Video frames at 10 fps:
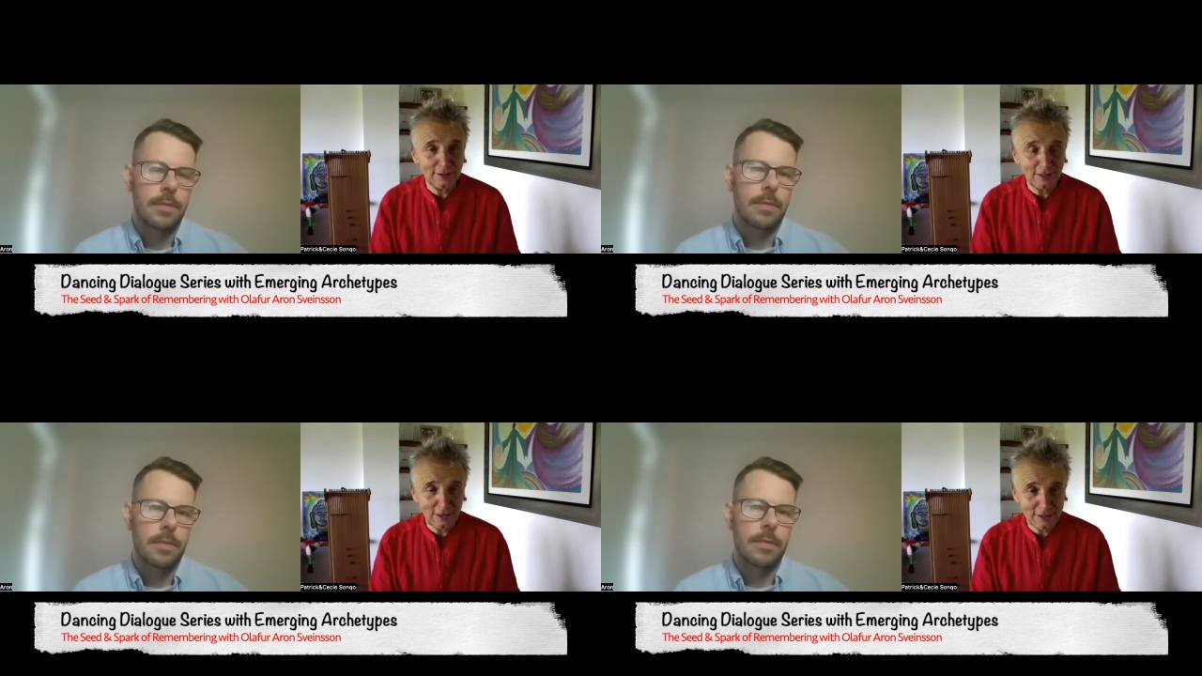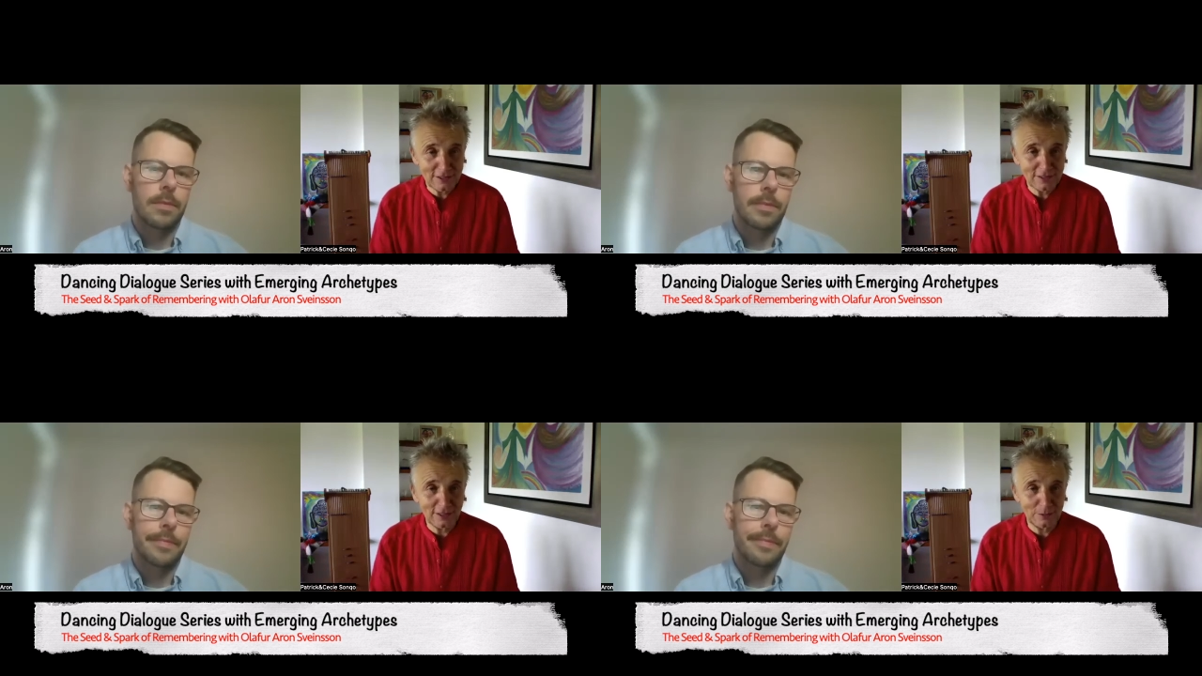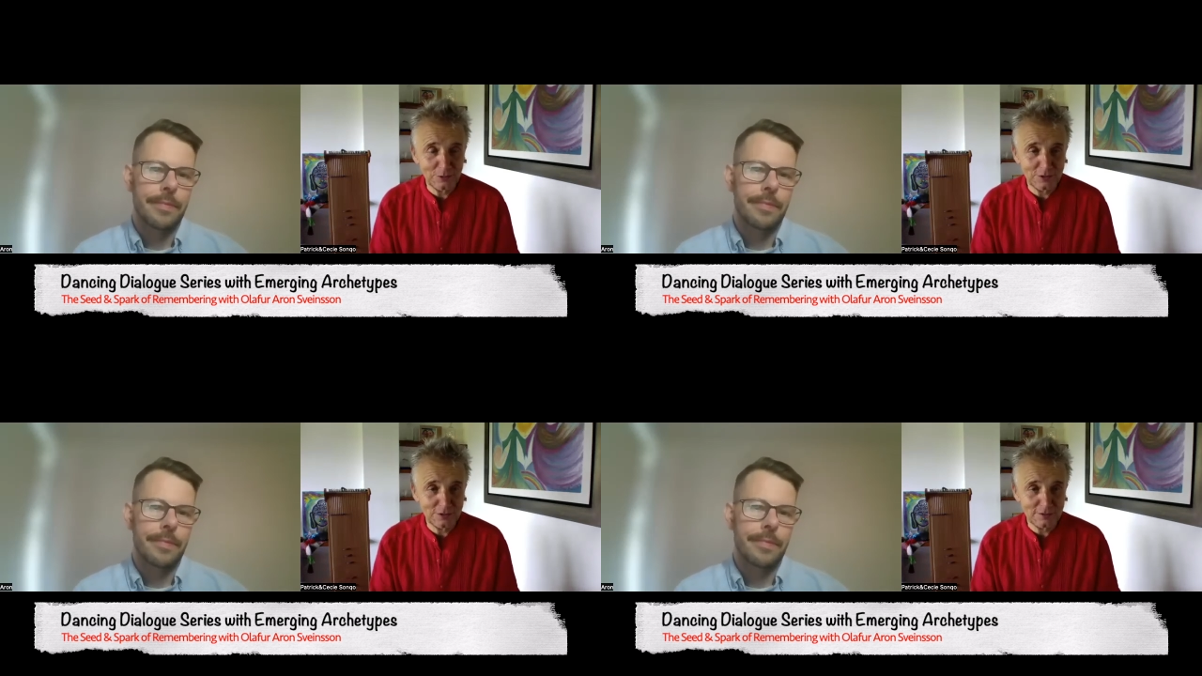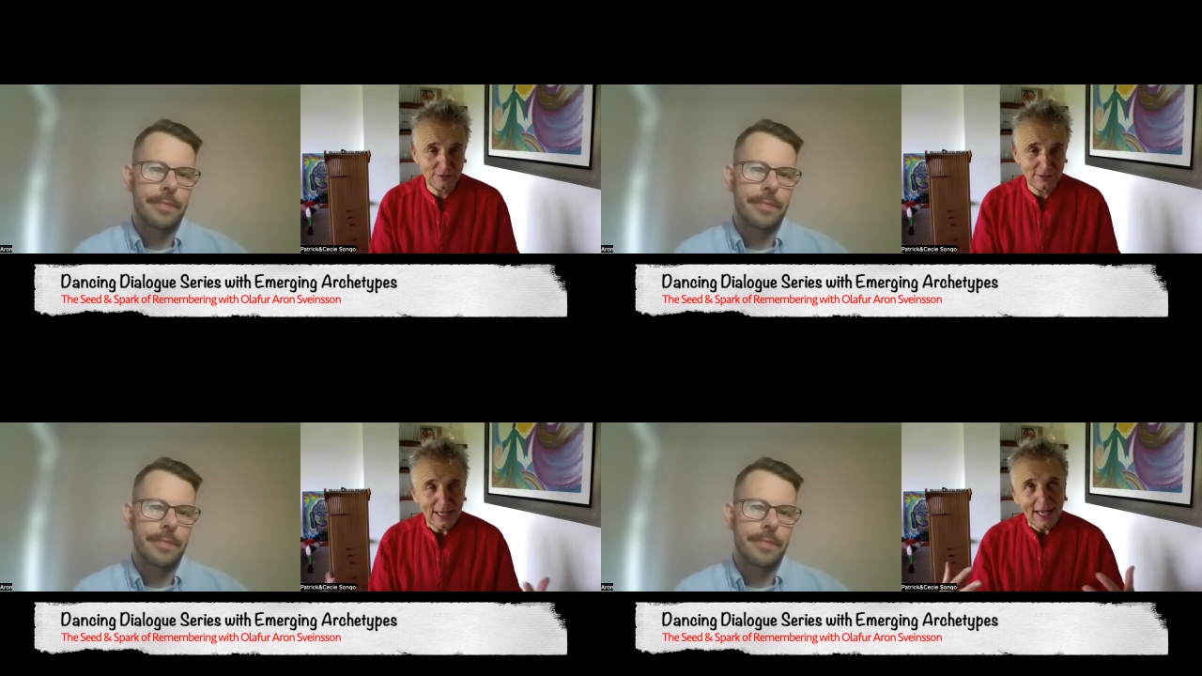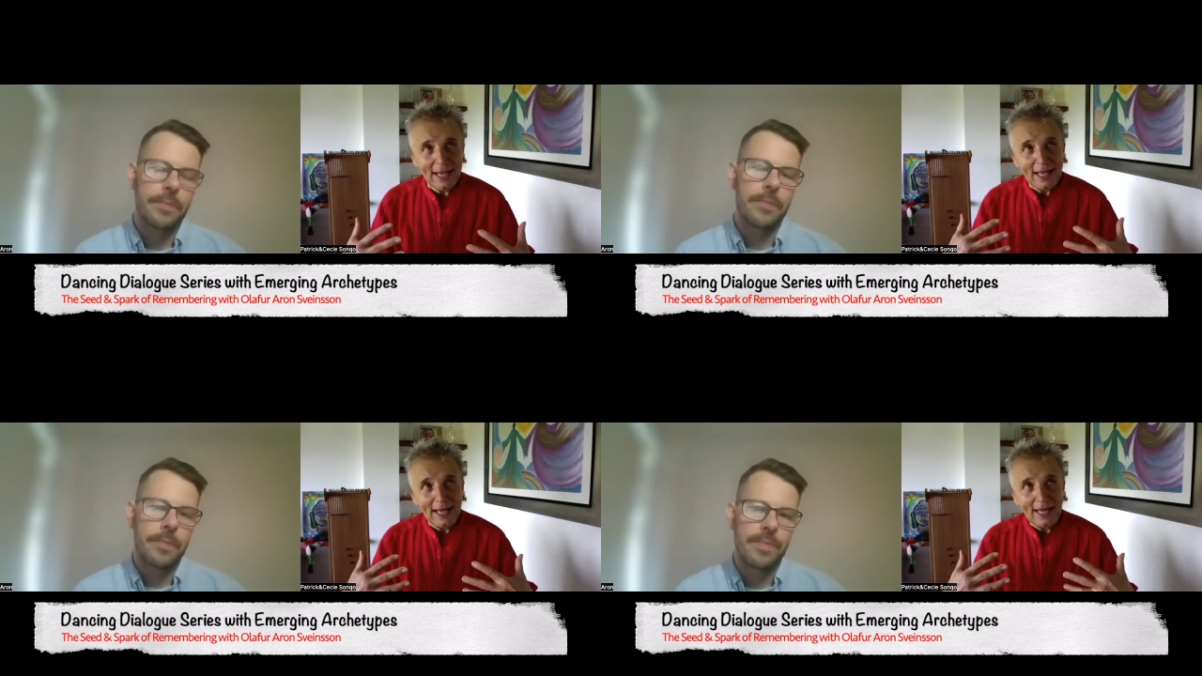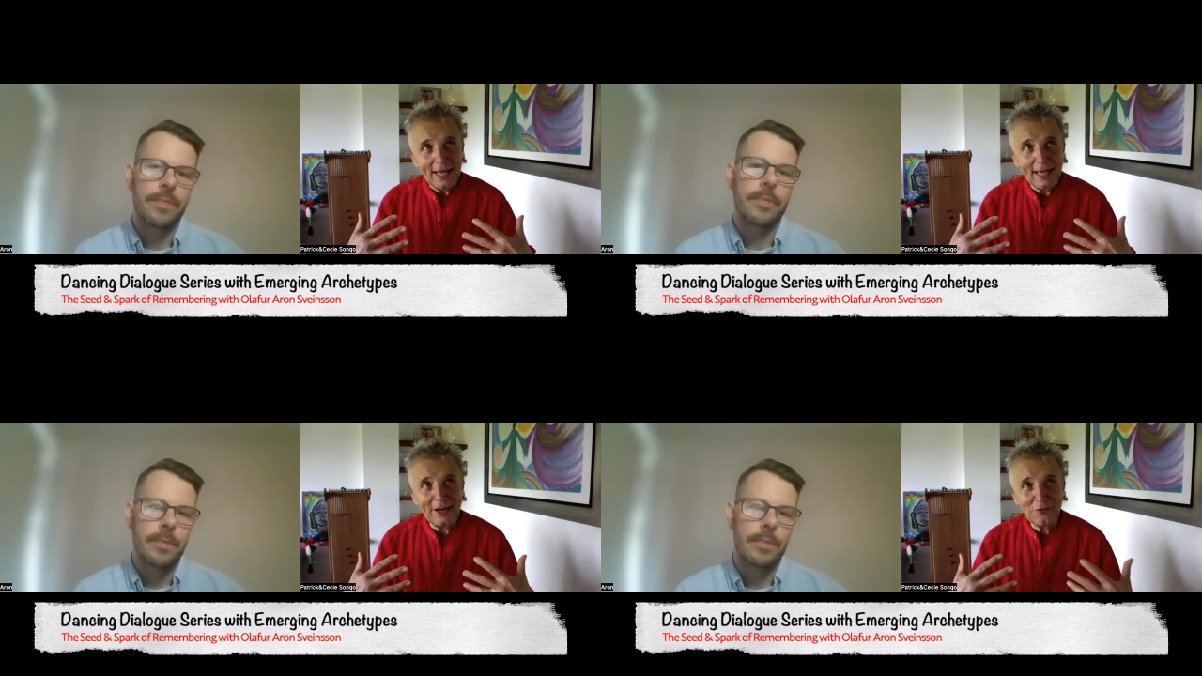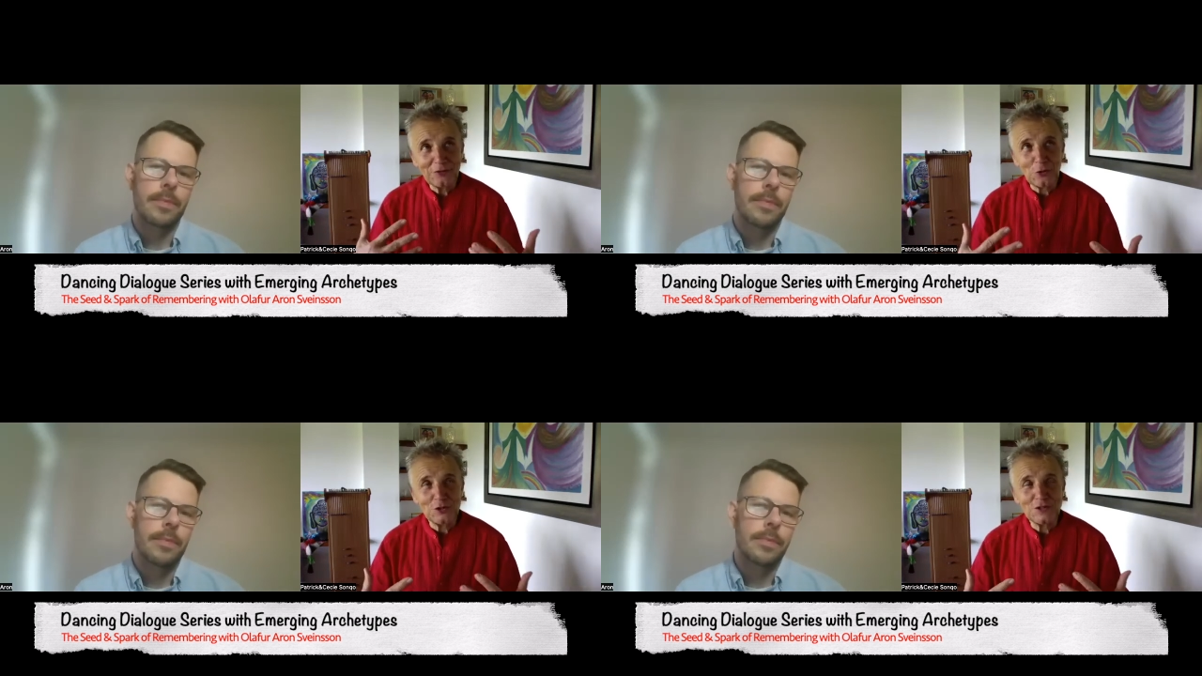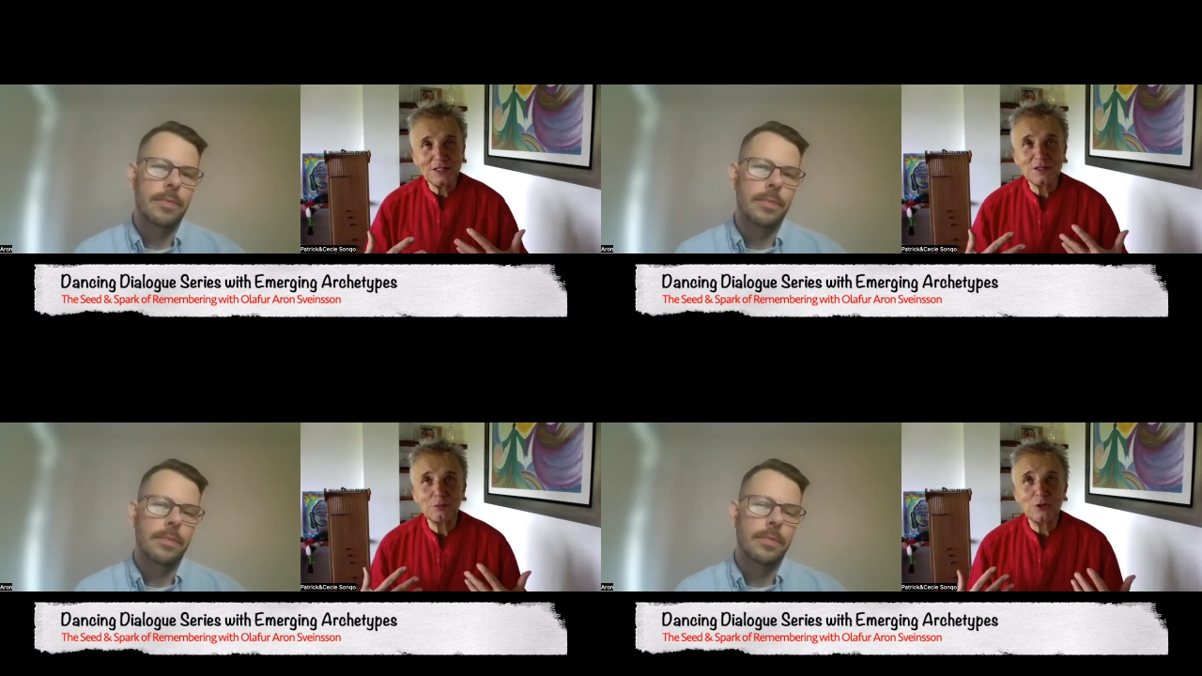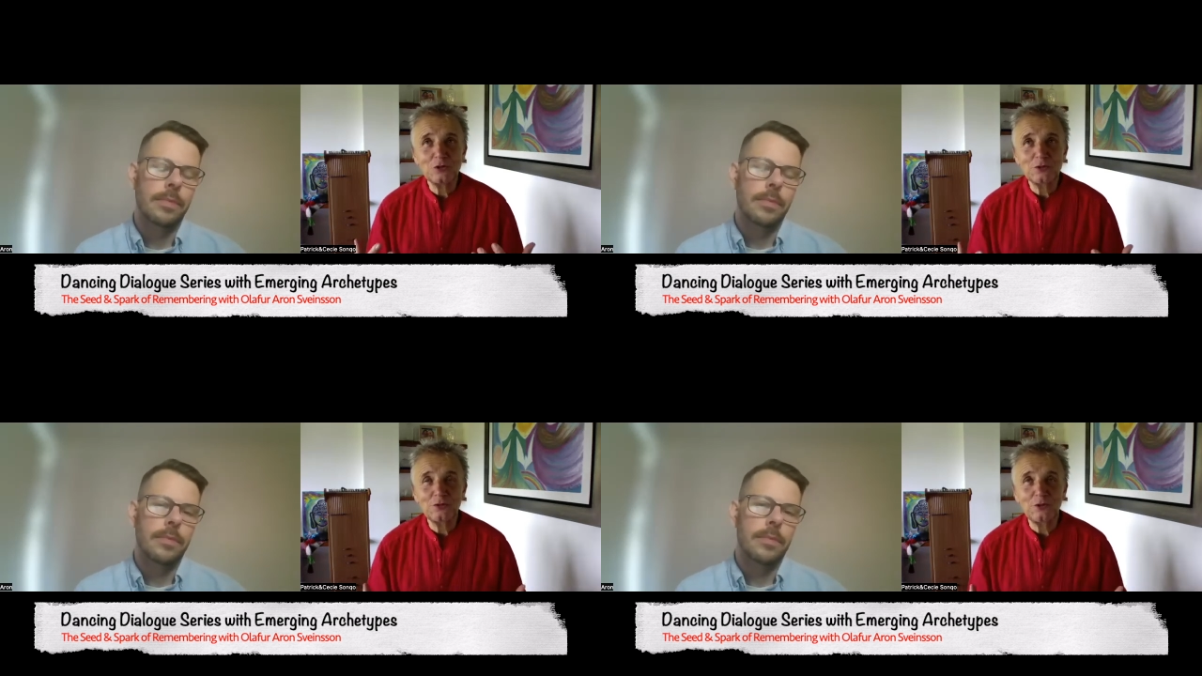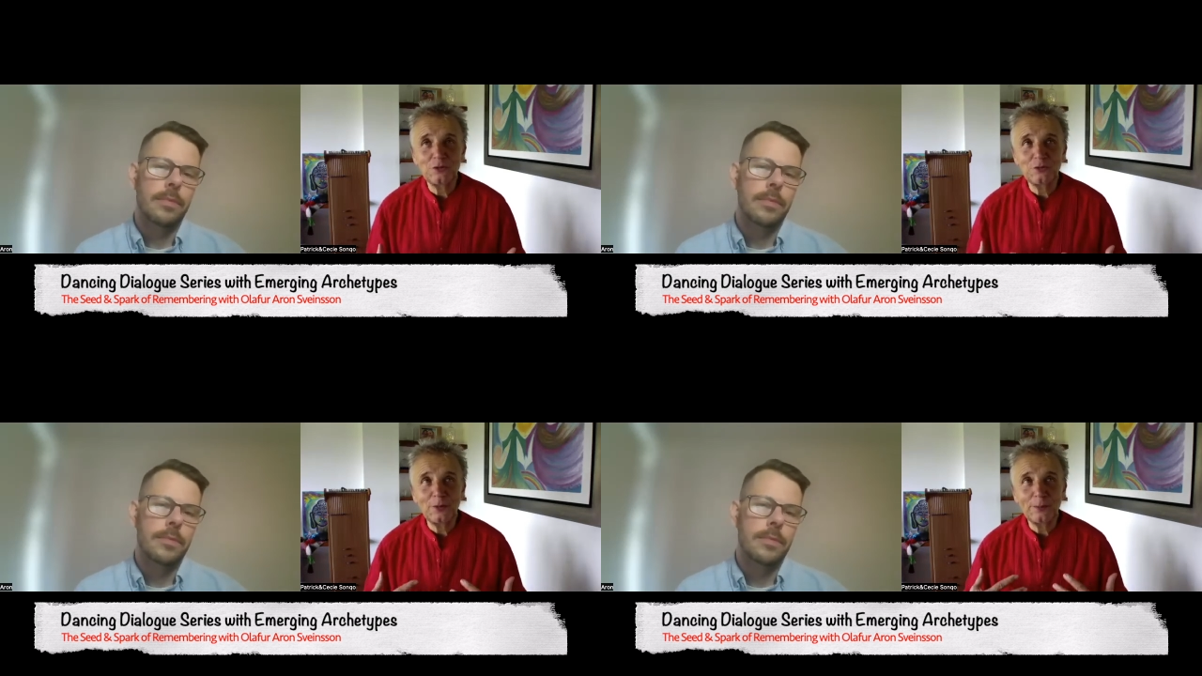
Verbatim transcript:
Speaker 1: archetypes. And of course, it's beautiful for